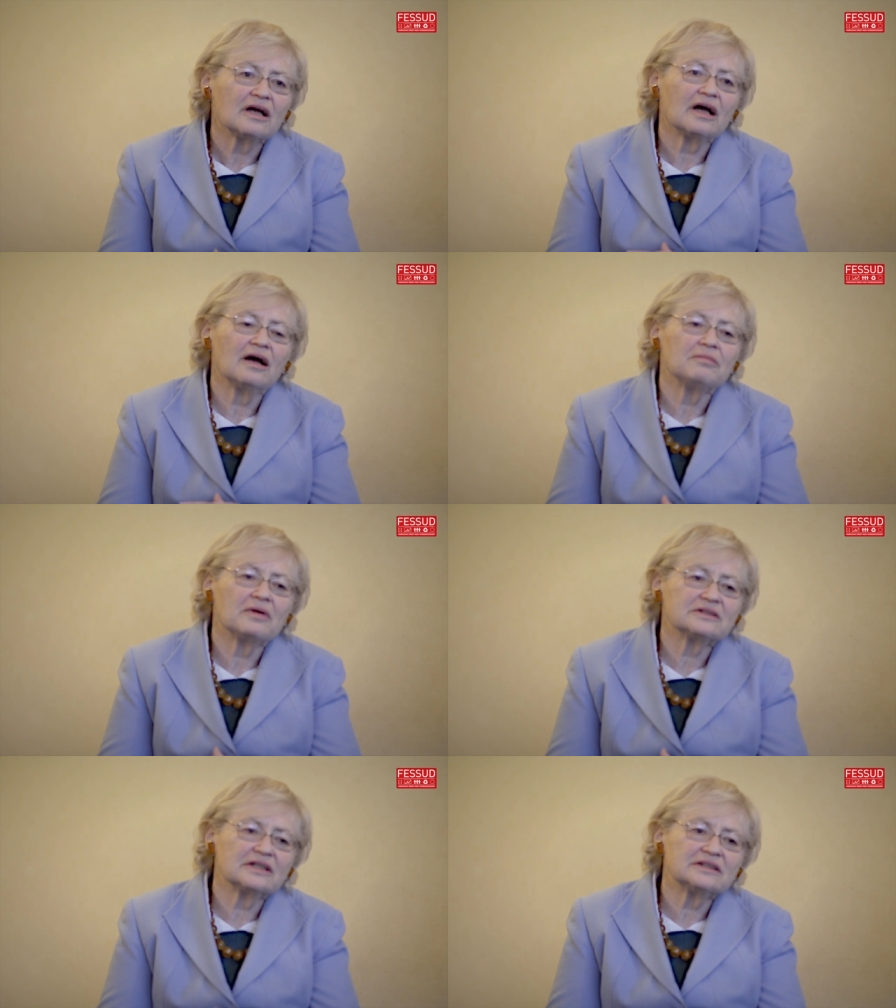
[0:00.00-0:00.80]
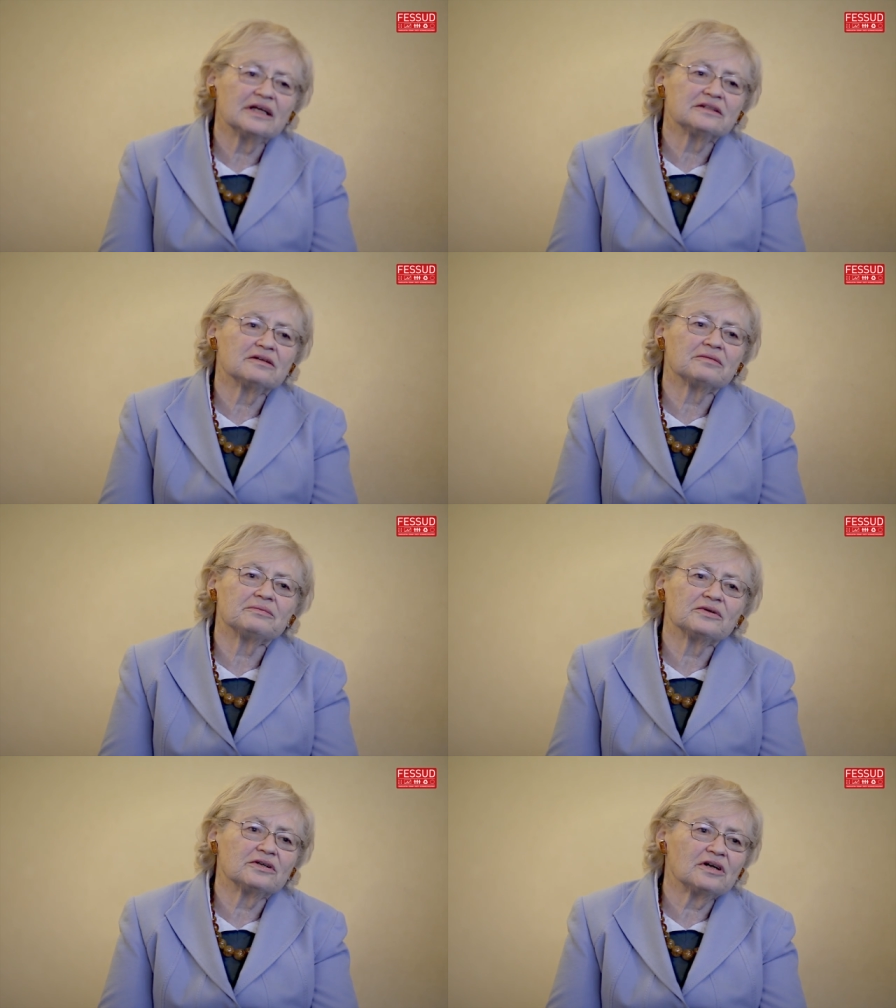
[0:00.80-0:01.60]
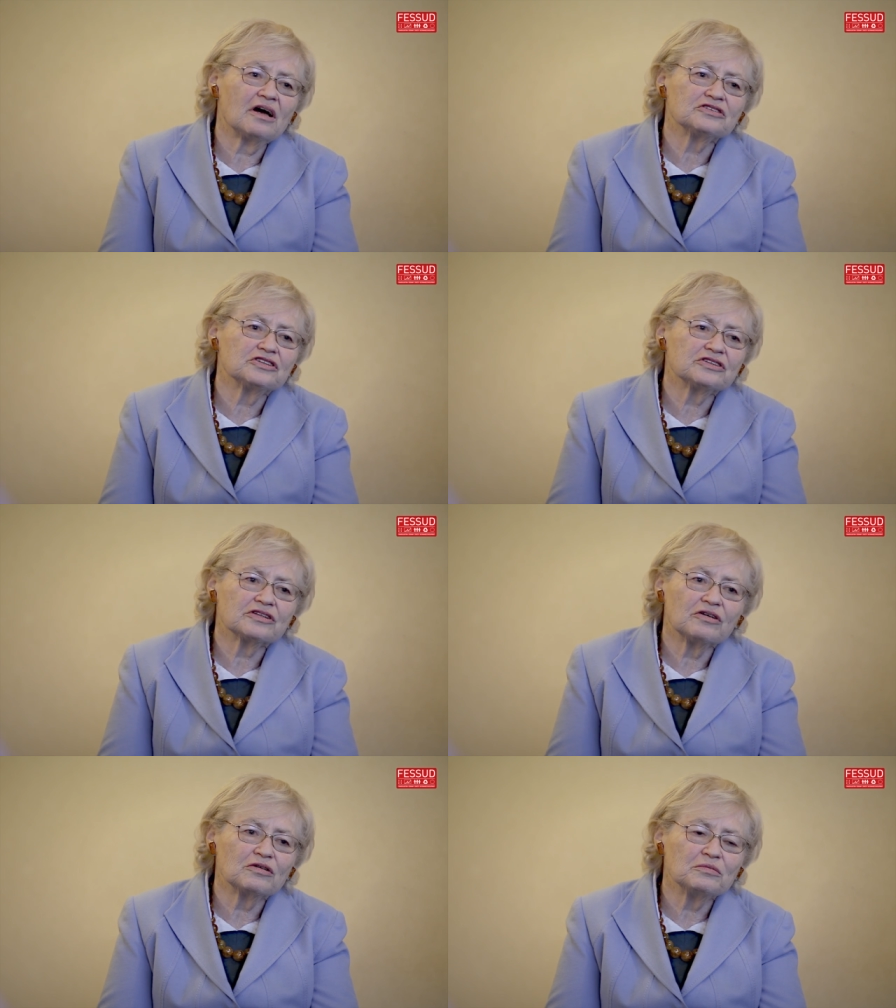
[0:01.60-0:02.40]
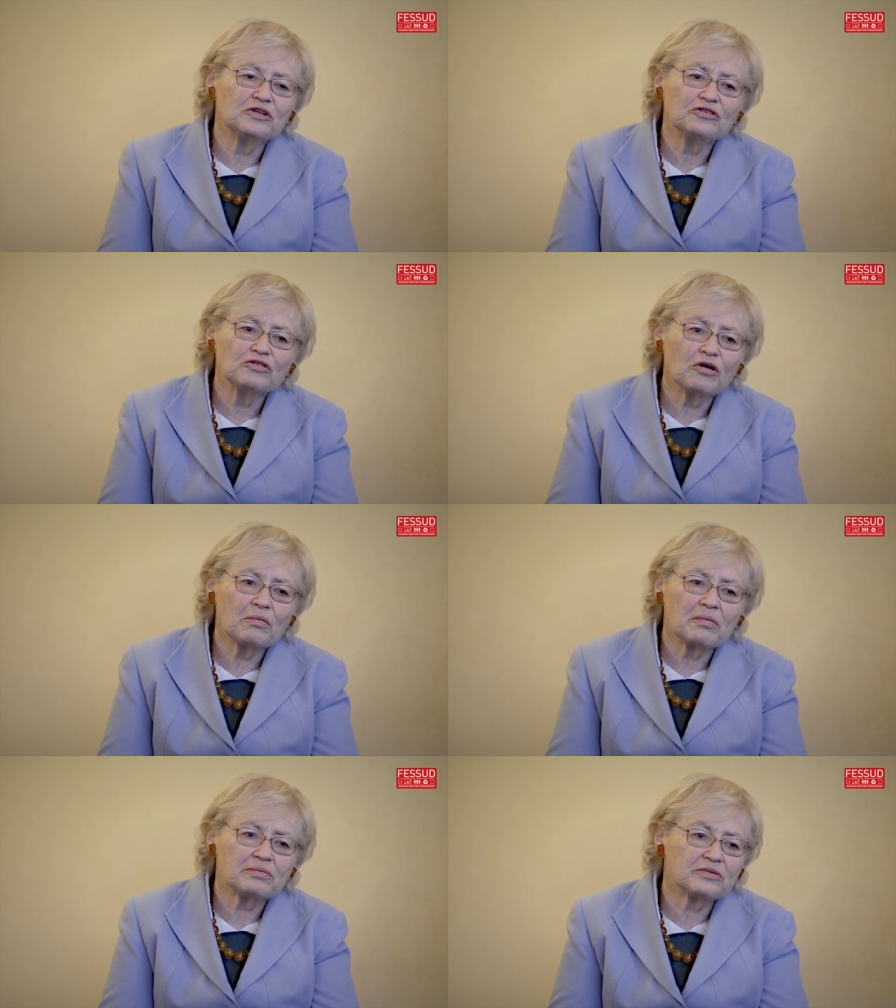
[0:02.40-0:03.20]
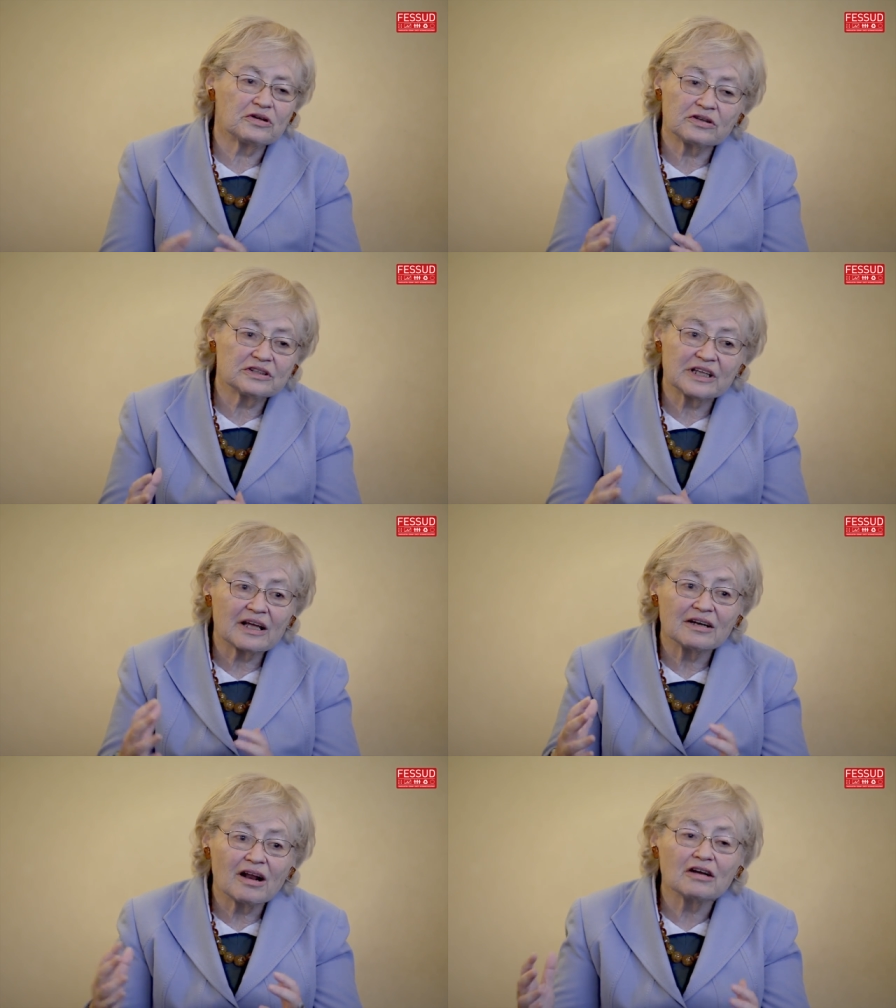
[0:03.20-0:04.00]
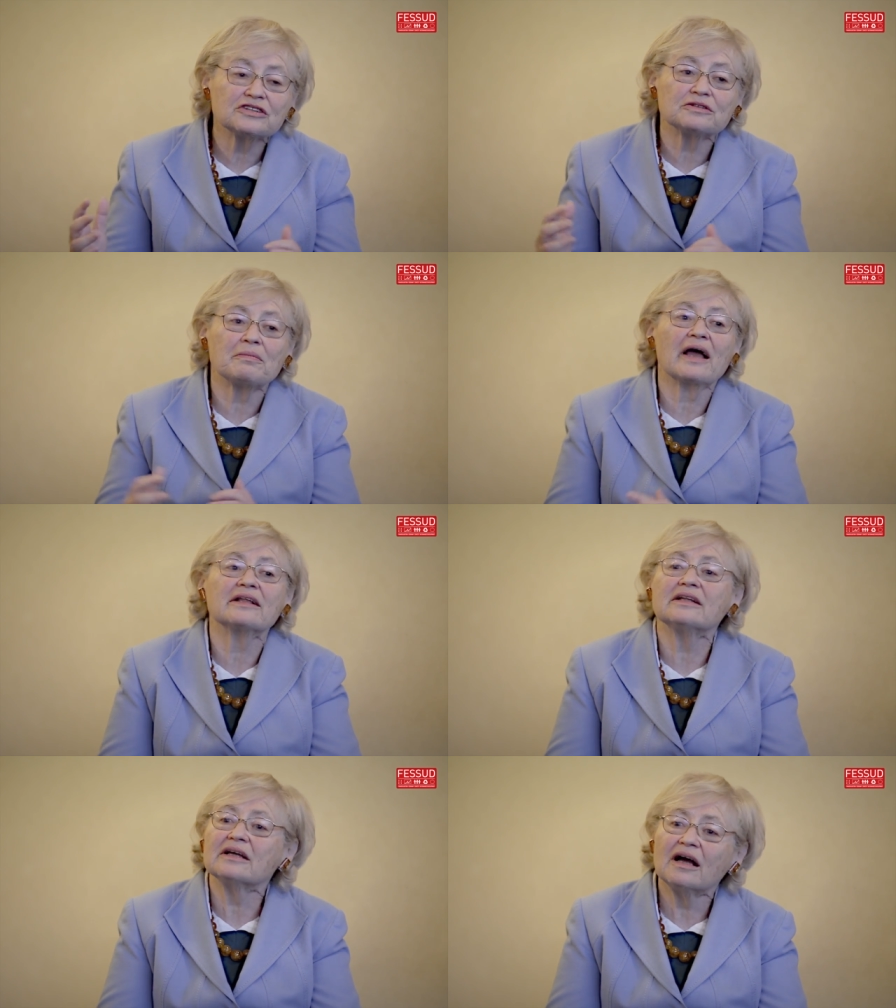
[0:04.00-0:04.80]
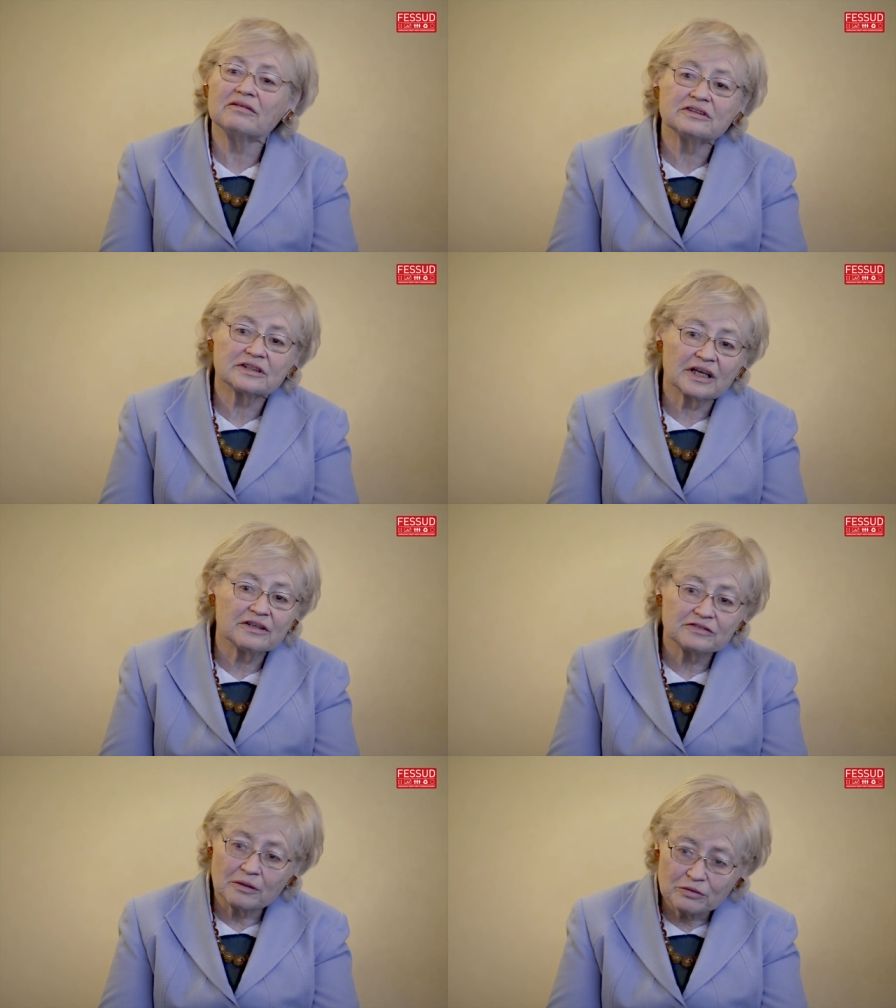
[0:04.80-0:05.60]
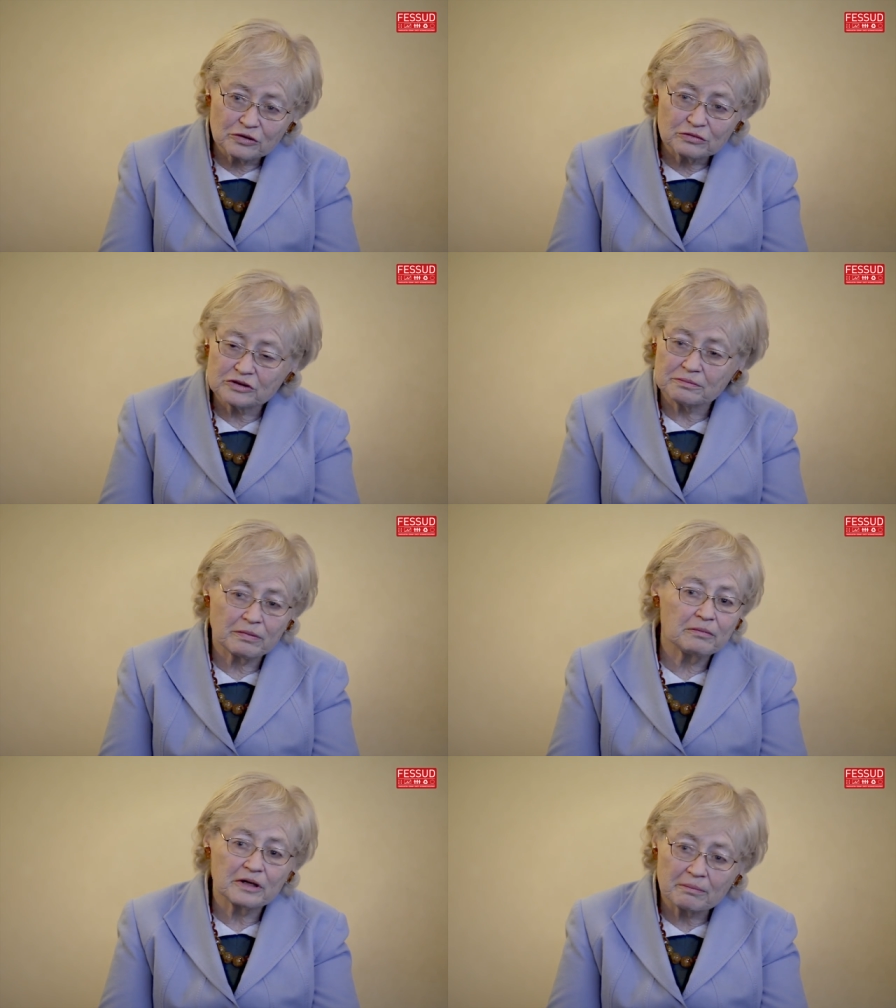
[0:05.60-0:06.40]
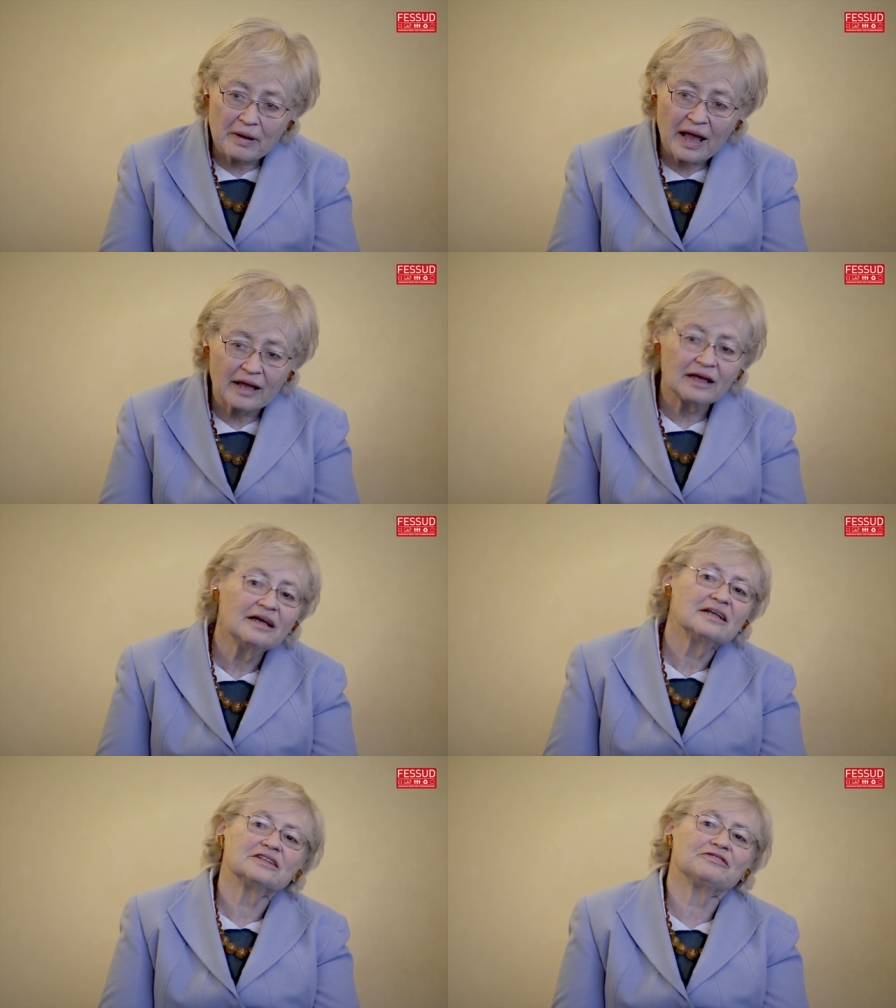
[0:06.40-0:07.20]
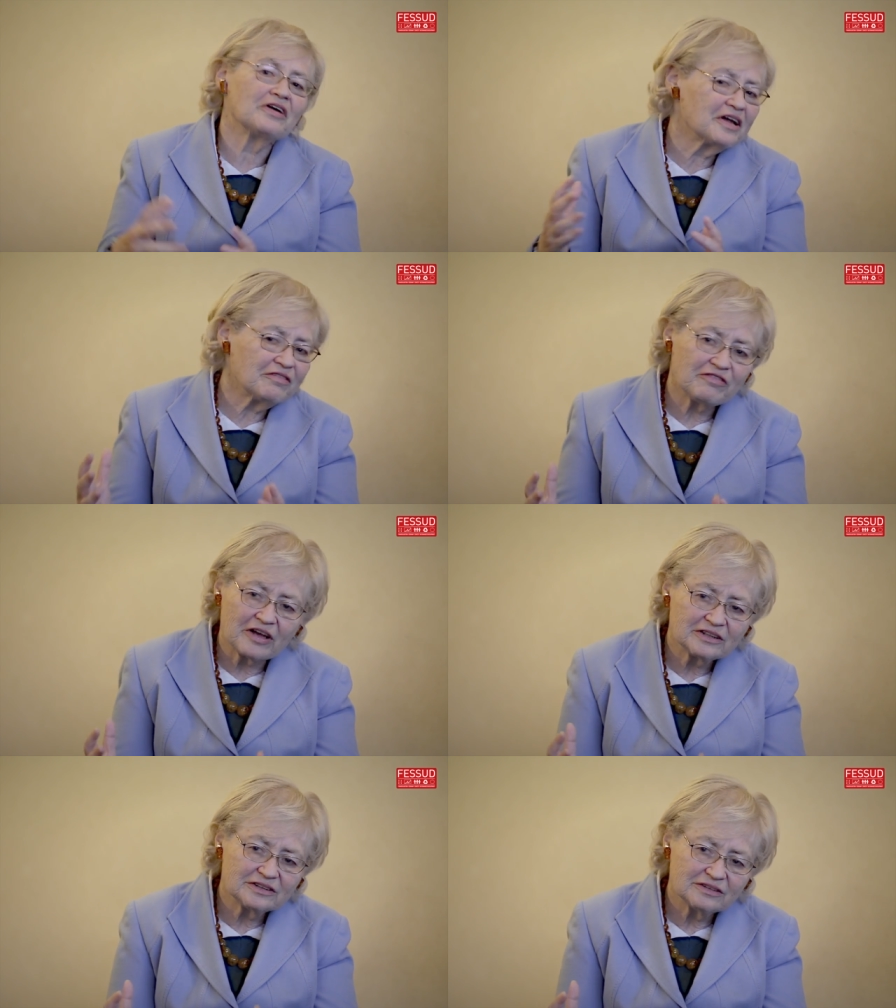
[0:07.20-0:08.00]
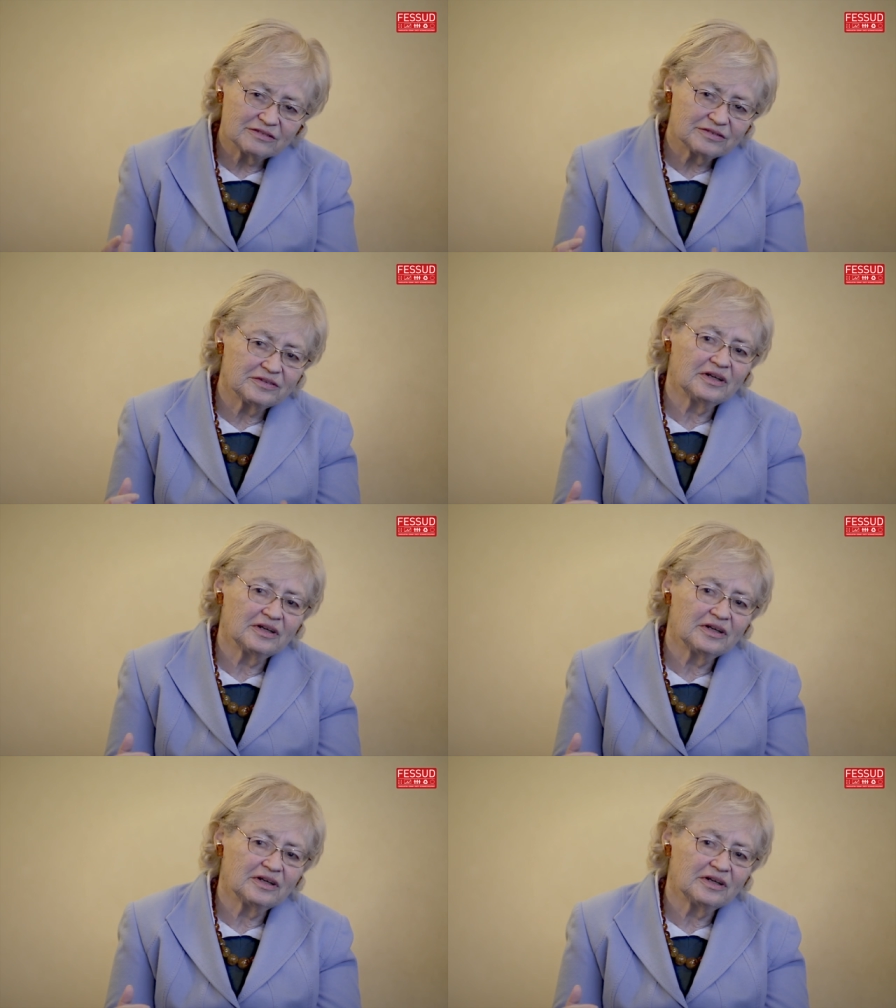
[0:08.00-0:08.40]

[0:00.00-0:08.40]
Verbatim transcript: Um, as I said, the, the largest economy in Europe, the, the second largest bank they have is K f W, which is a public bank. It's very effective.